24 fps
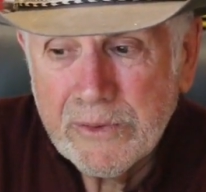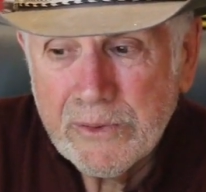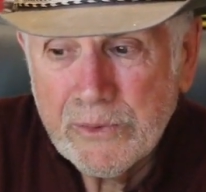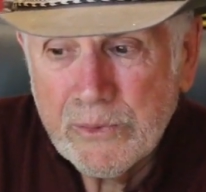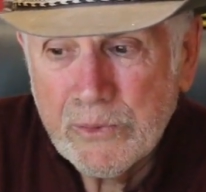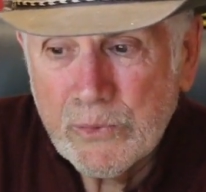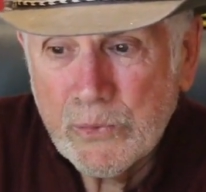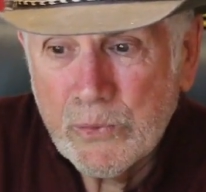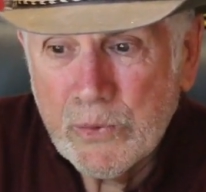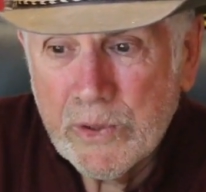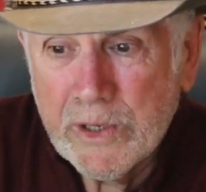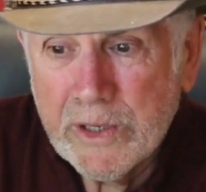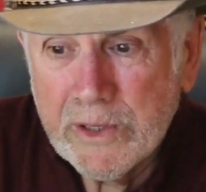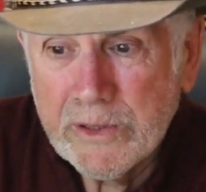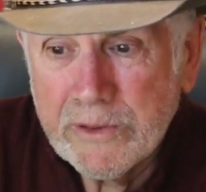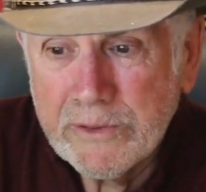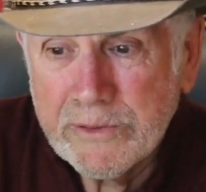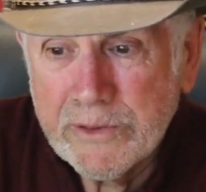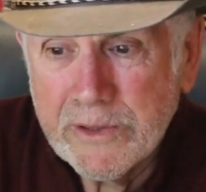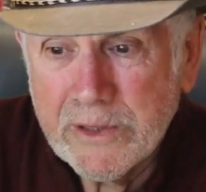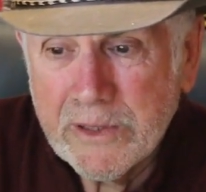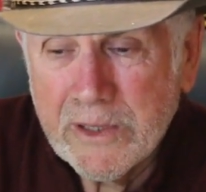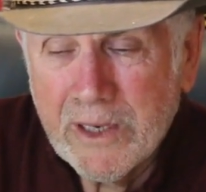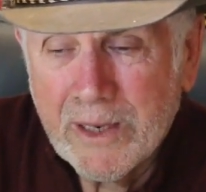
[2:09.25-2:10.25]
where
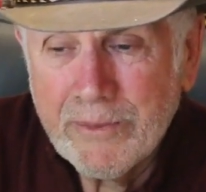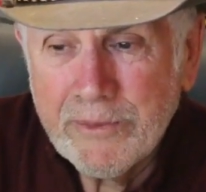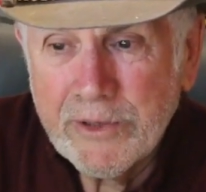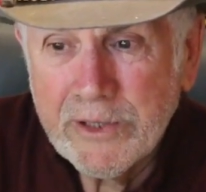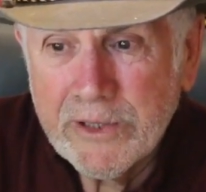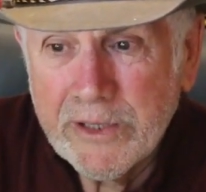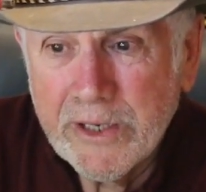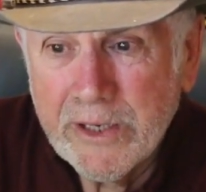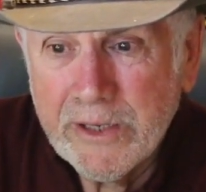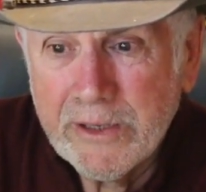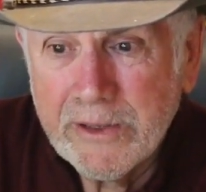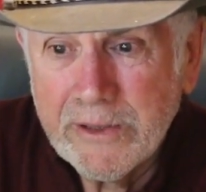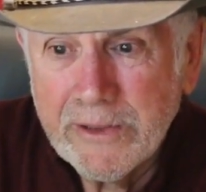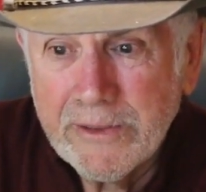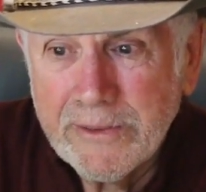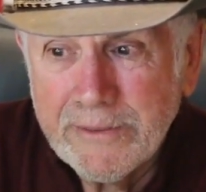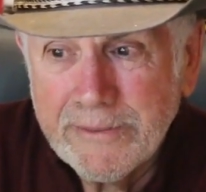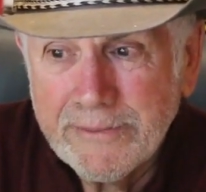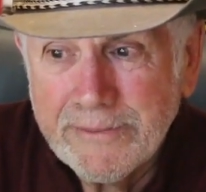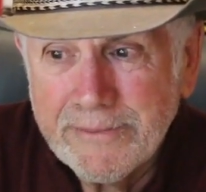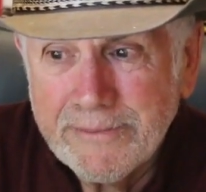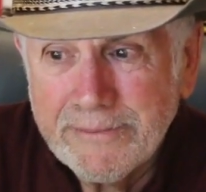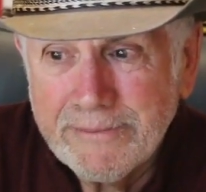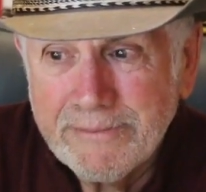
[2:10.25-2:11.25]
the commentator
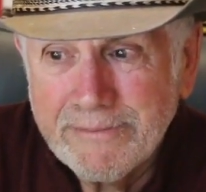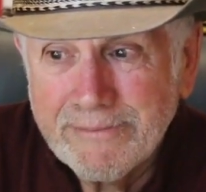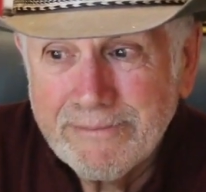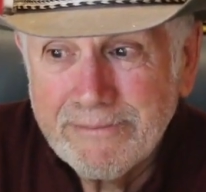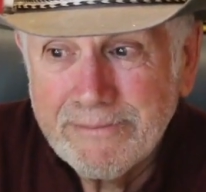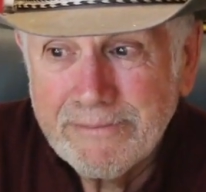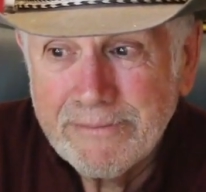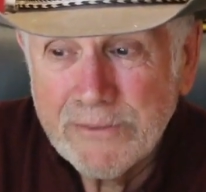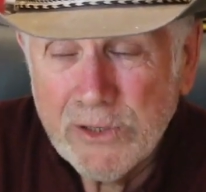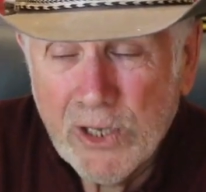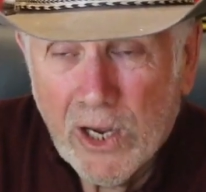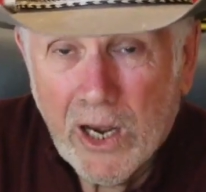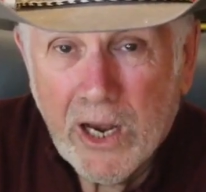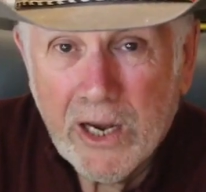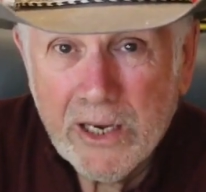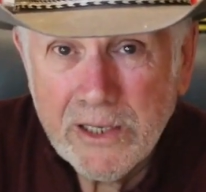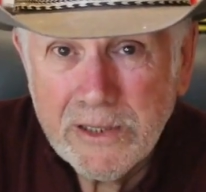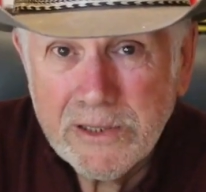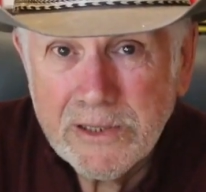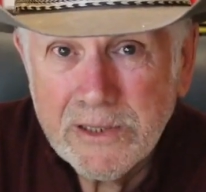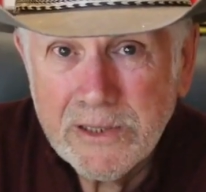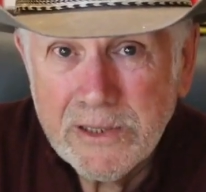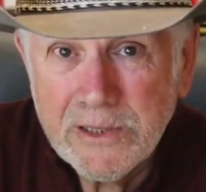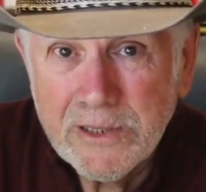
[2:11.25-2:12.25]

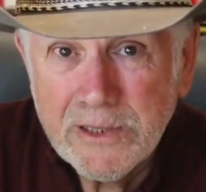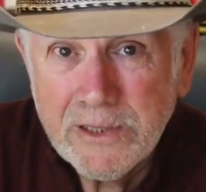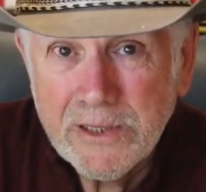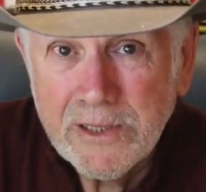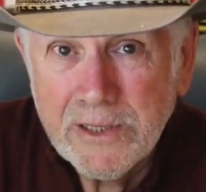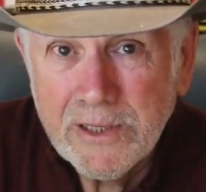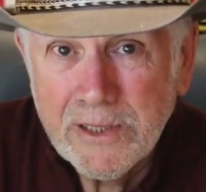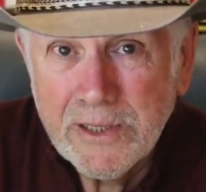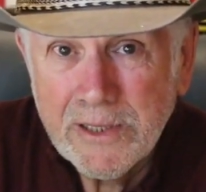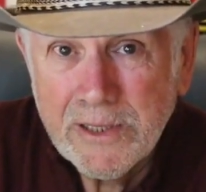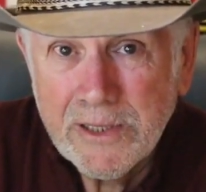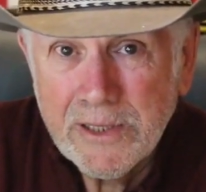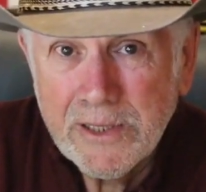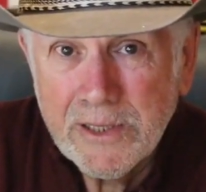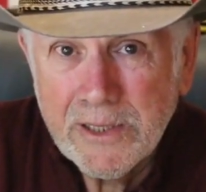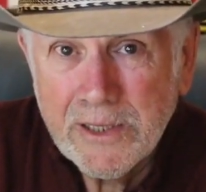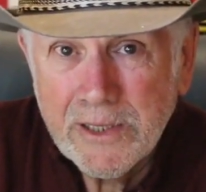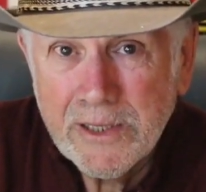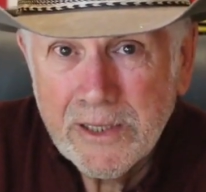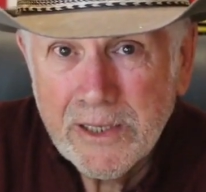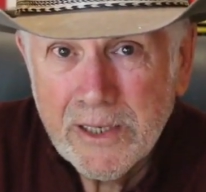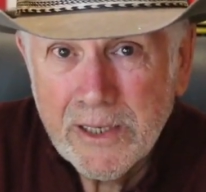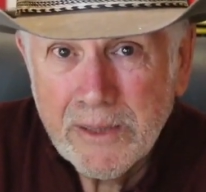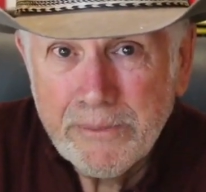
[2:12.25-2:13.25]
talks
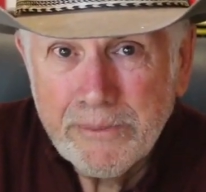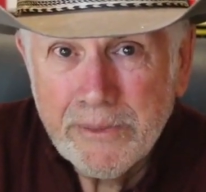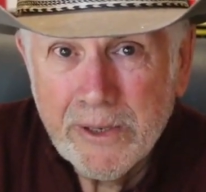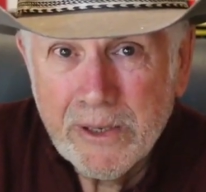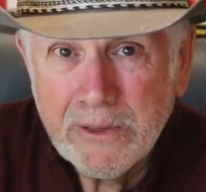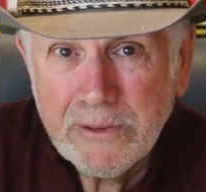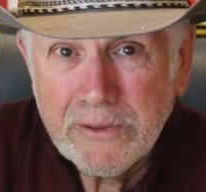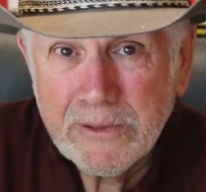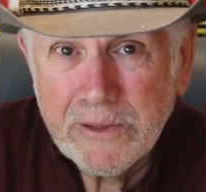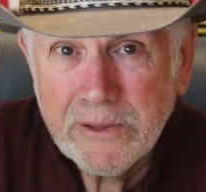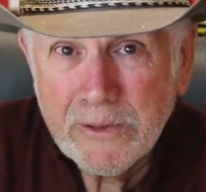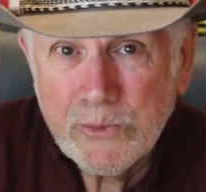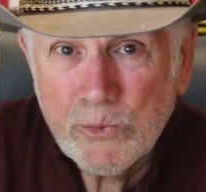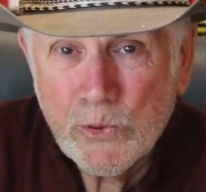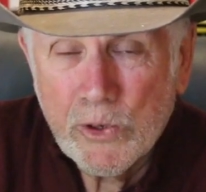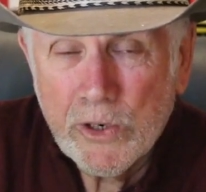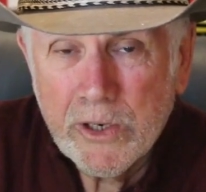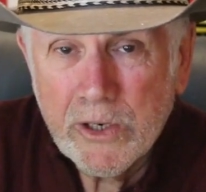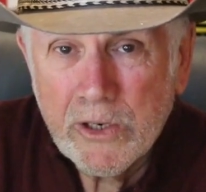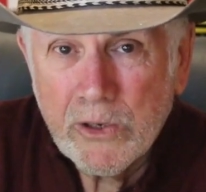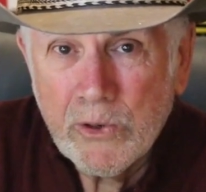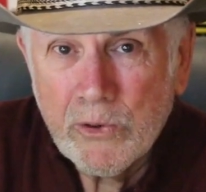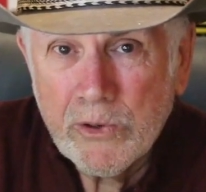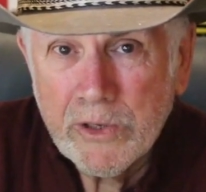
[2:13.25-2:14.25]
about the
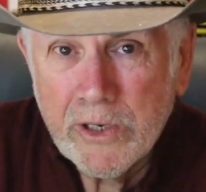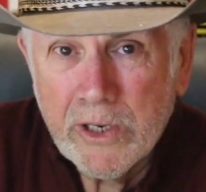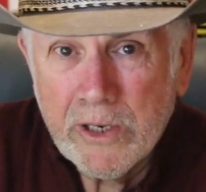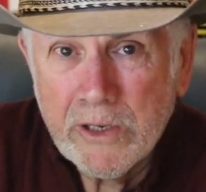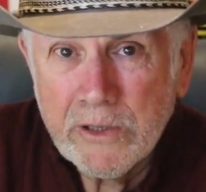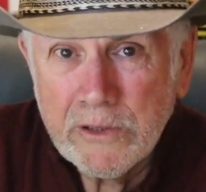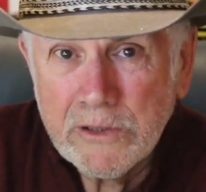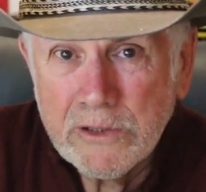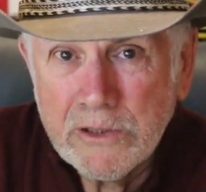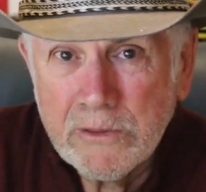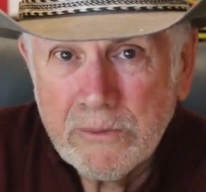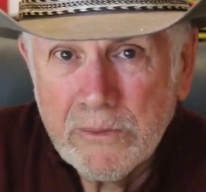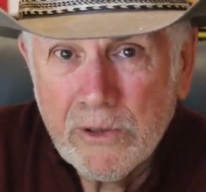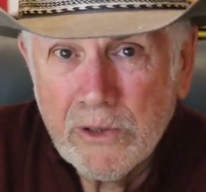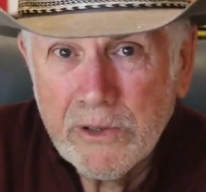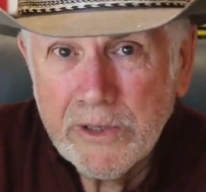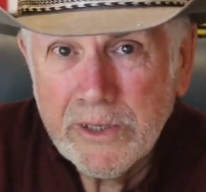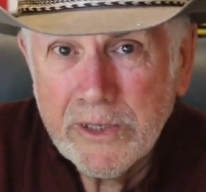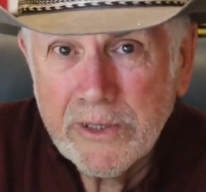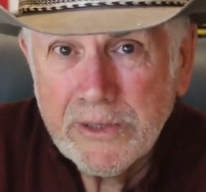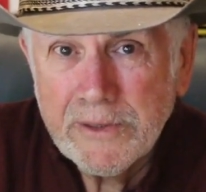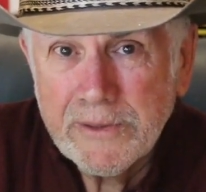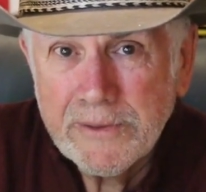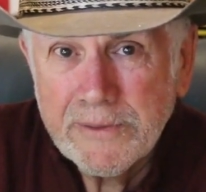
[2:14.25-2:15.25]
war going on in
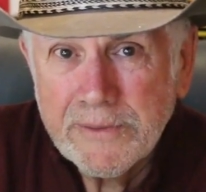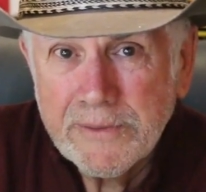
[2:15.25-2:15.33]
Somalia.